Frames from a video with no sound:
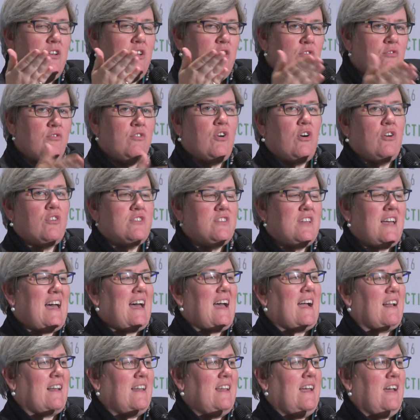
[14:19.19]
You've got to
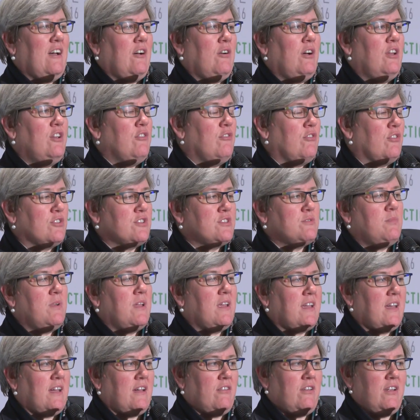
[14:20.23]
act now and you've got to
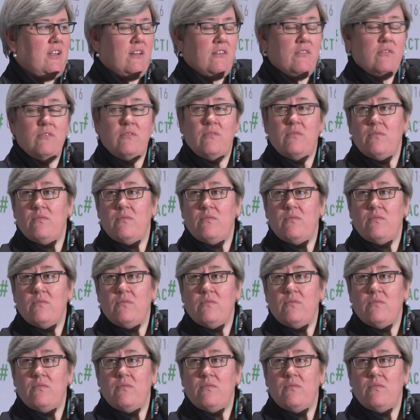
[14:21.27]
speak out now.